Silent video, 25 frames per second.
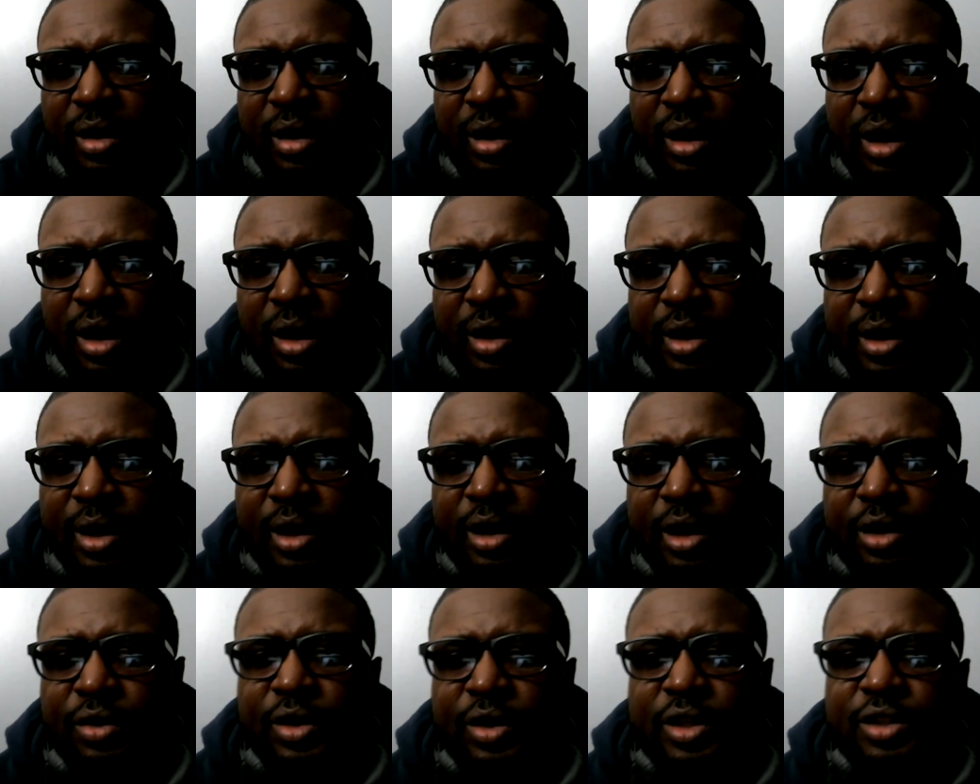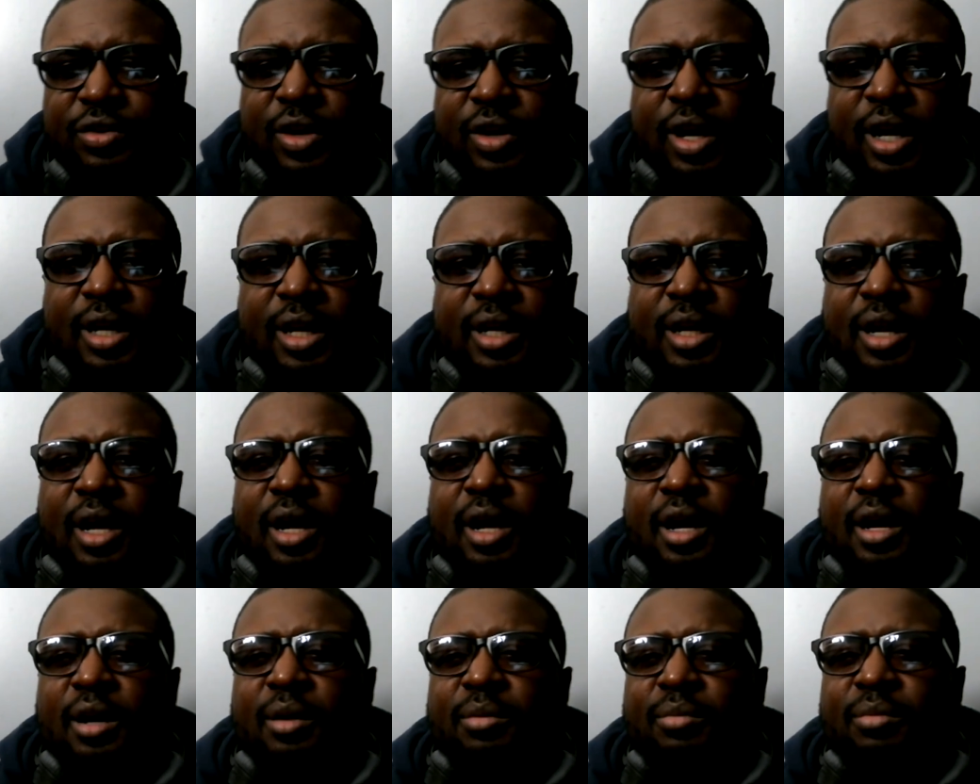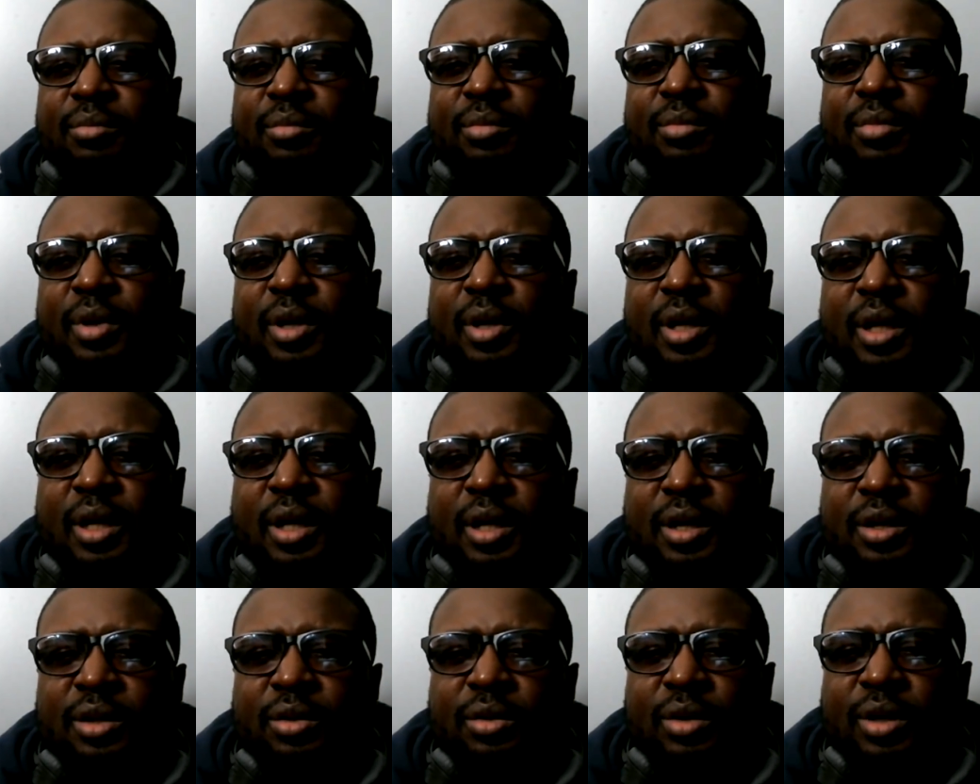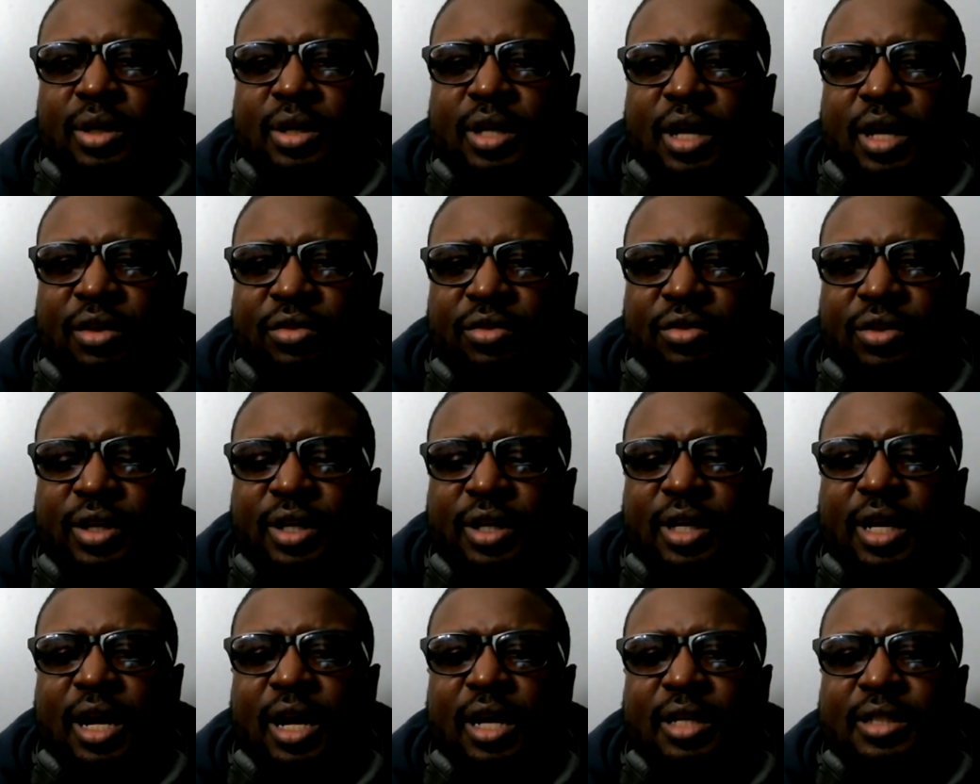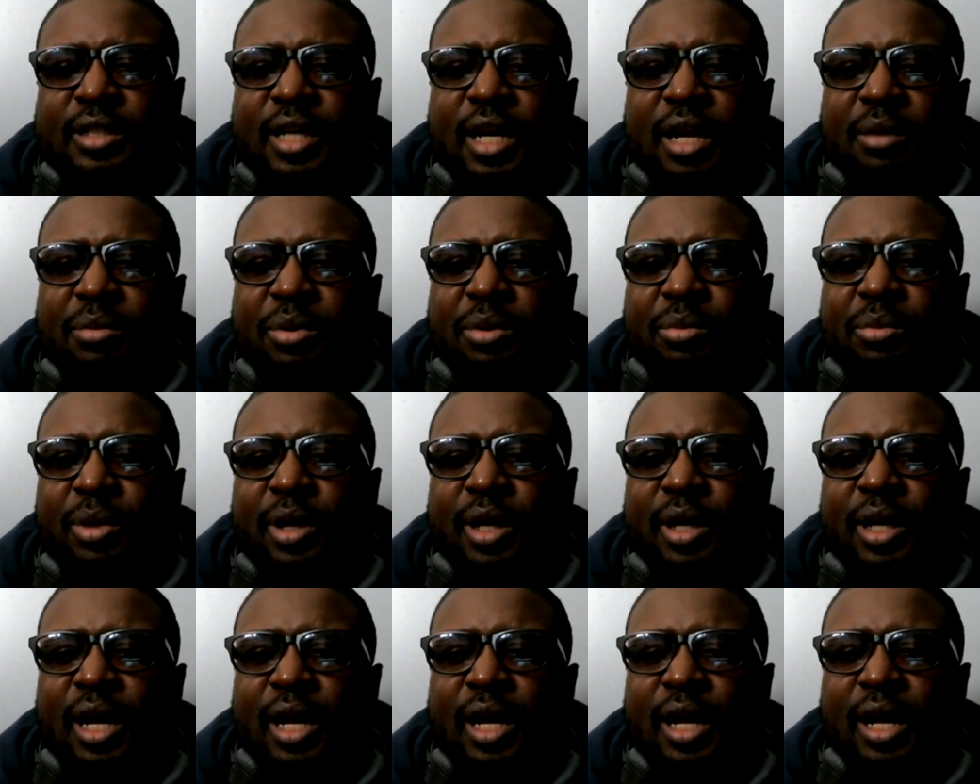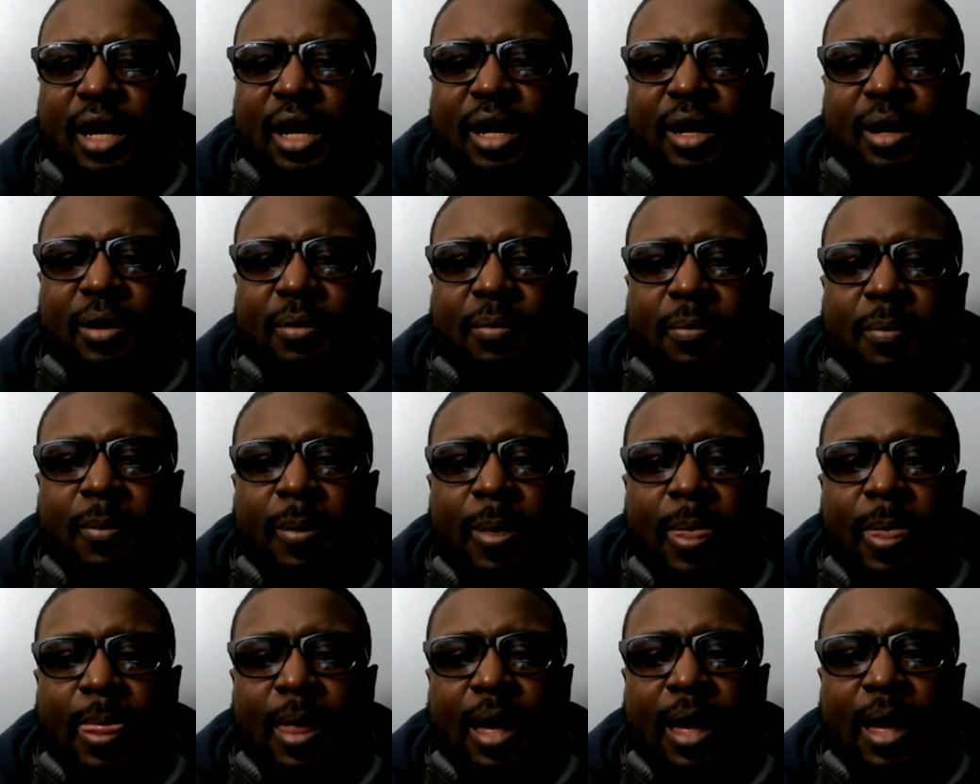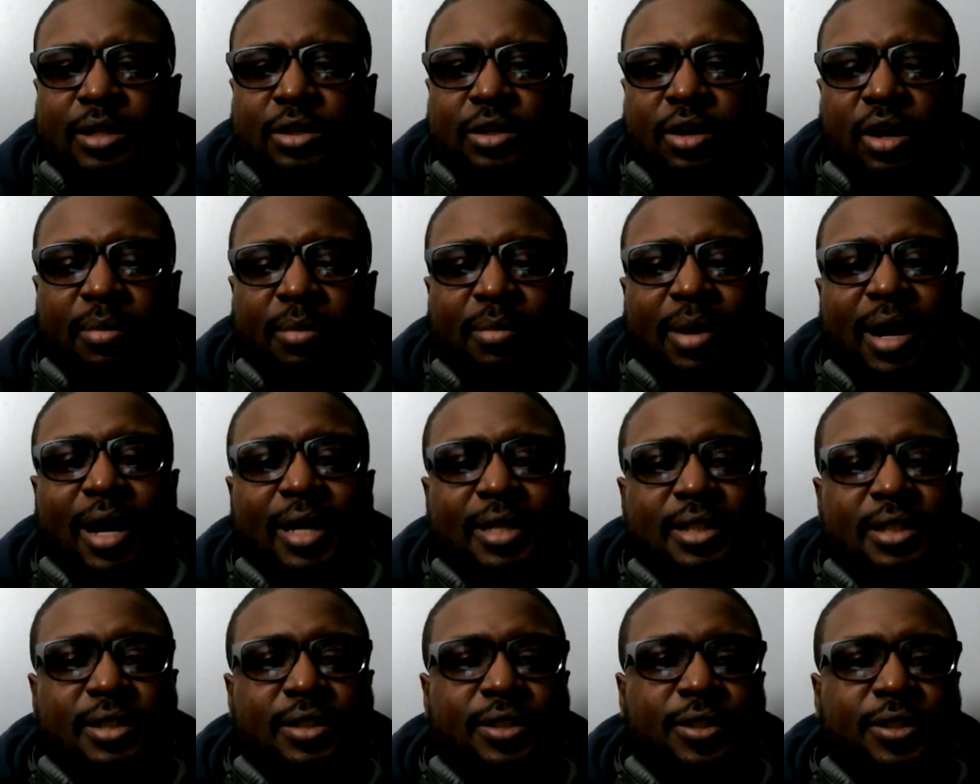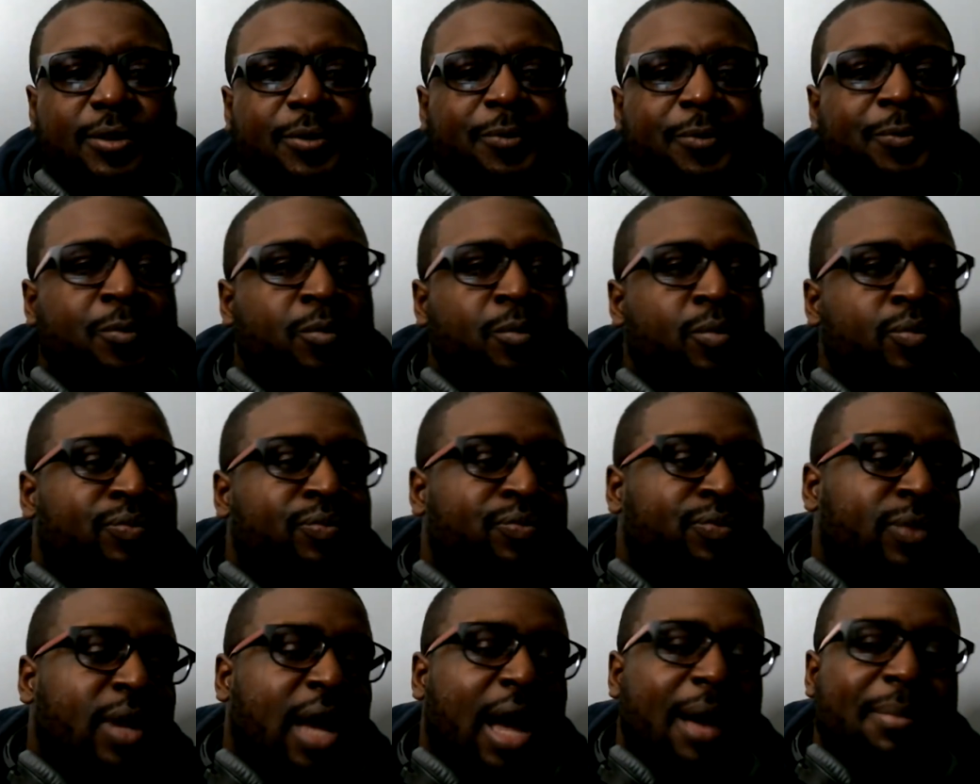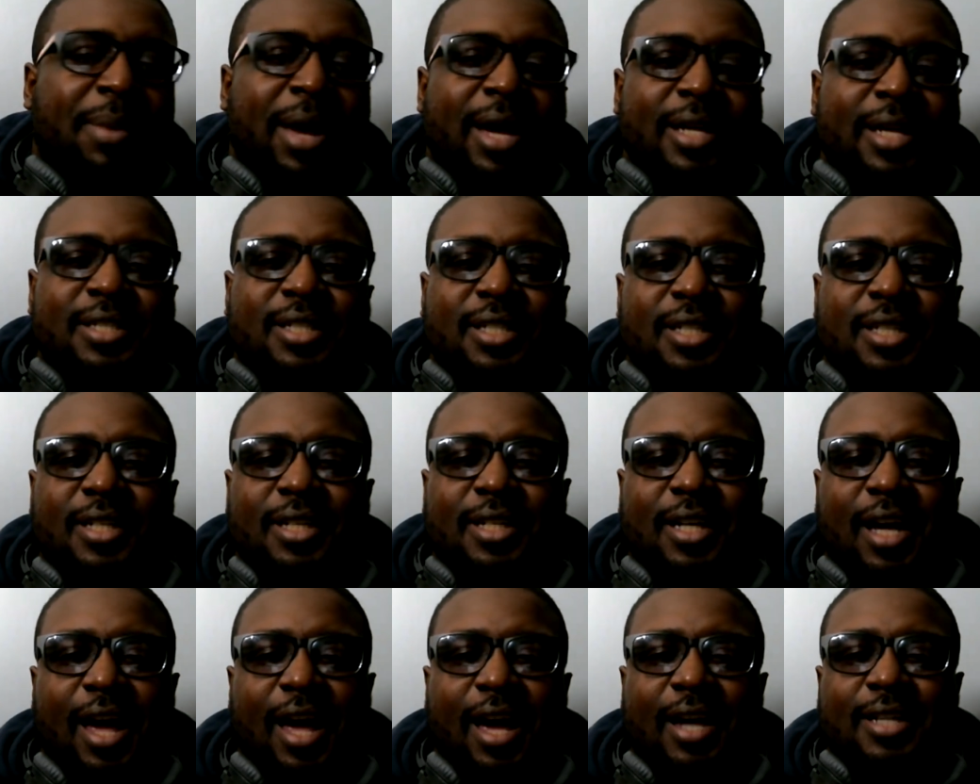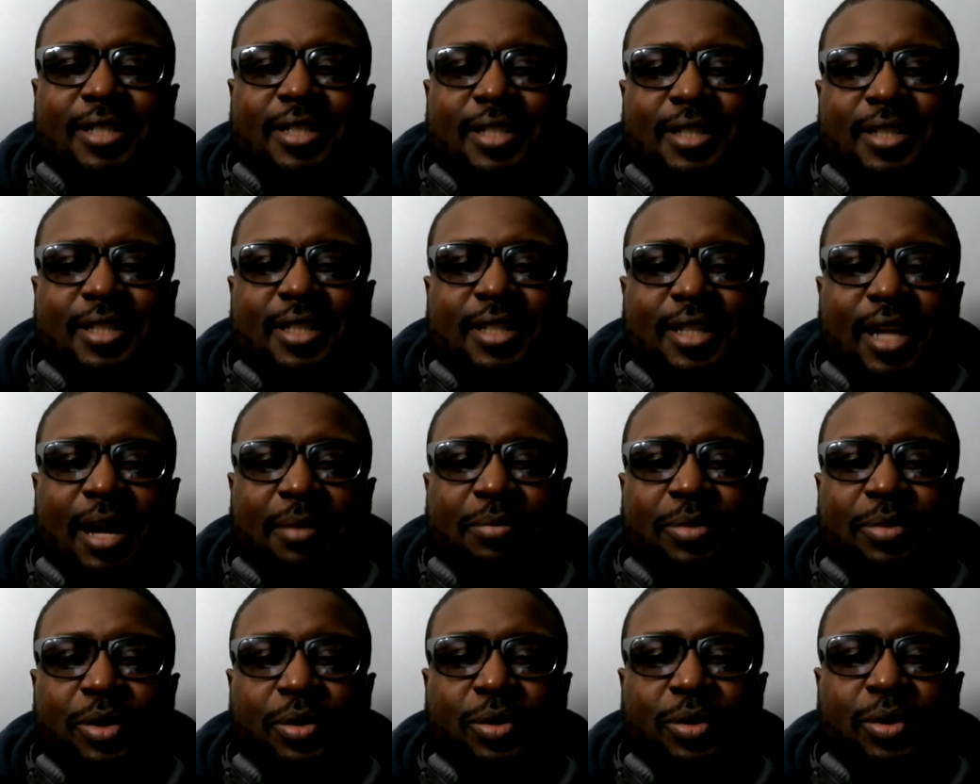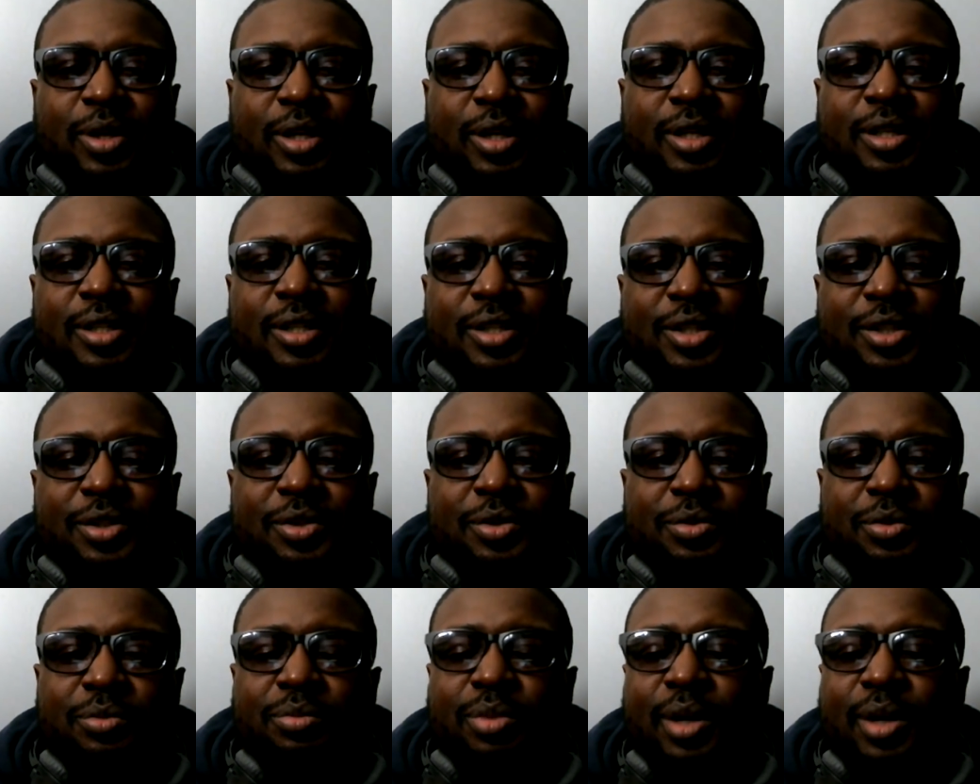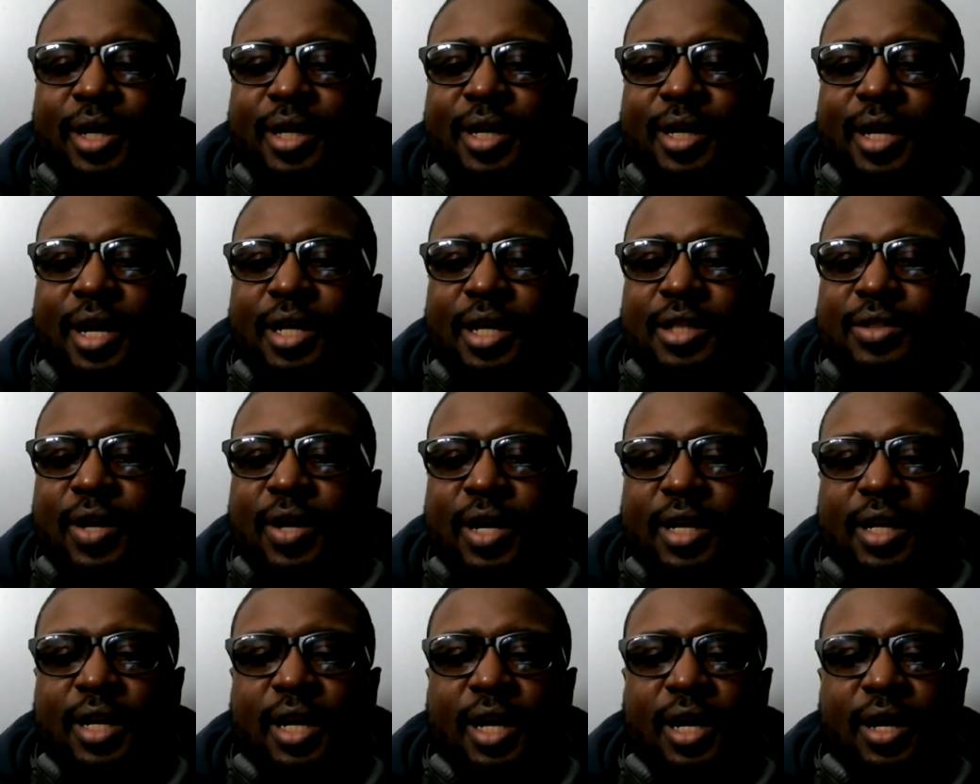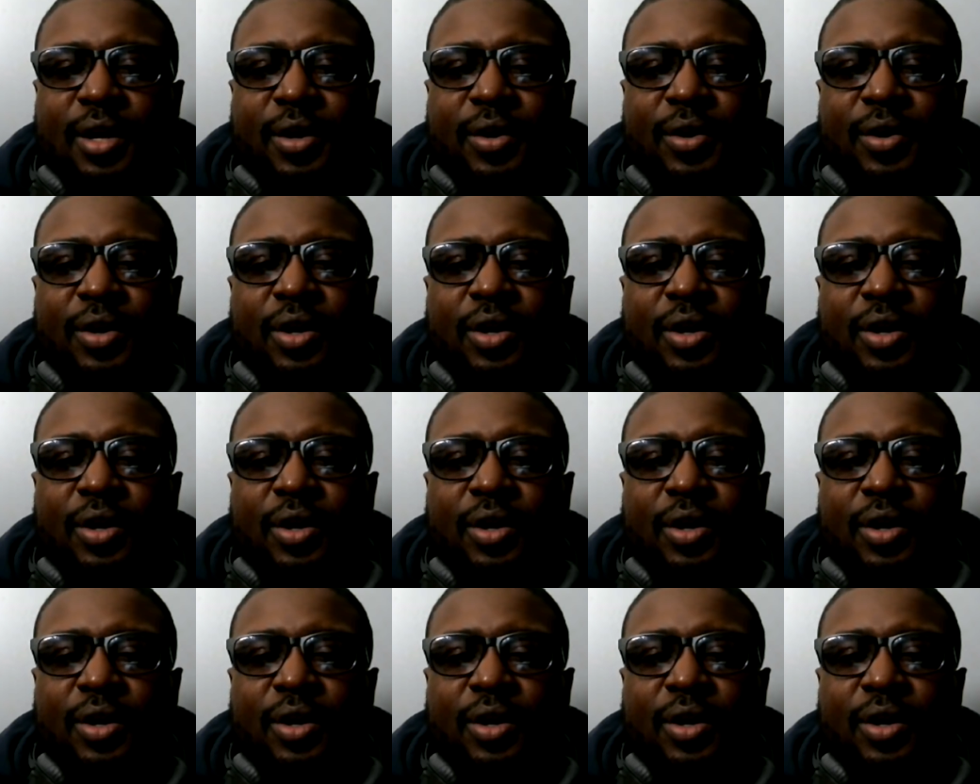Oh yeah, Chris Rain. You could definitely contact me, man. I talk boxing too. I'm doing two breakdowns right now.